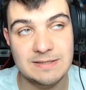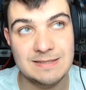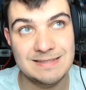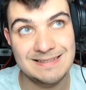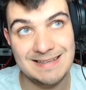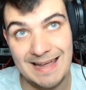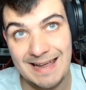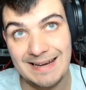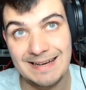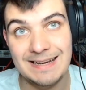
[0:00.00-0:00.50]

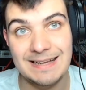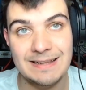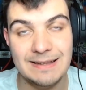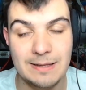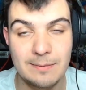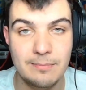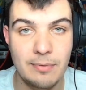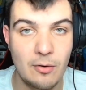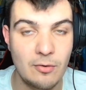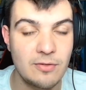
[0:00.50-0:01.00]
Technically,
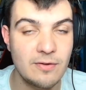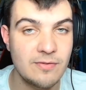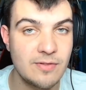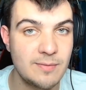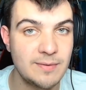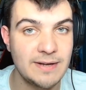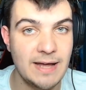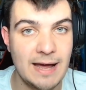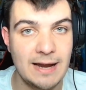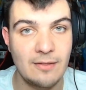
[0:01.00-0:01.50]
both of them
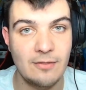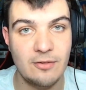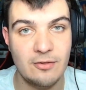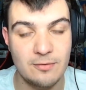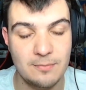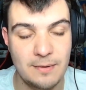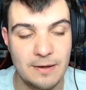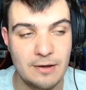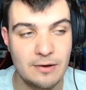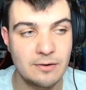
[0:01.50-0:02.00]
tied on the
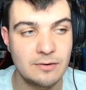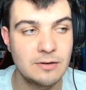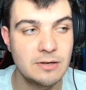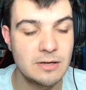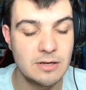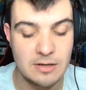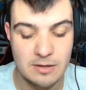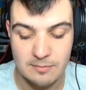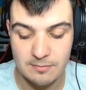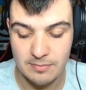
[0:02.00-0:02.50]
smell
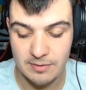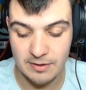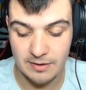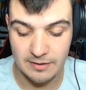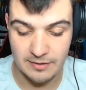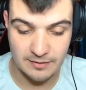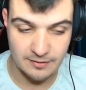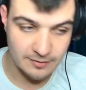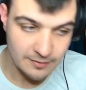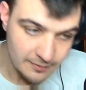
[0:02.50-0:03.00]

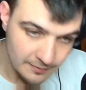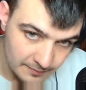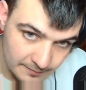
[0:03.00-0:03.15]
because